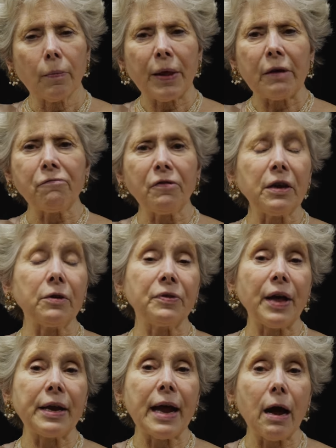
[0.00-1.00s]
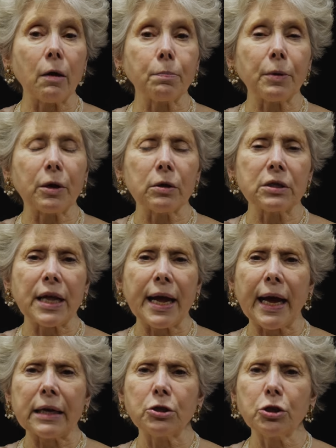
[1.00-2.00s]
They figured that out because
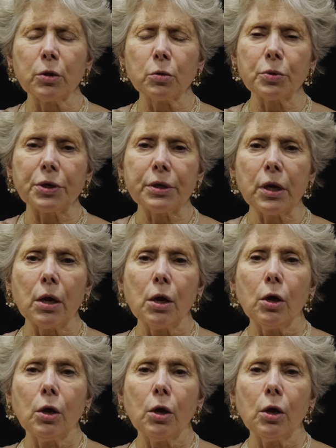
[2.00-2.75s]
they had children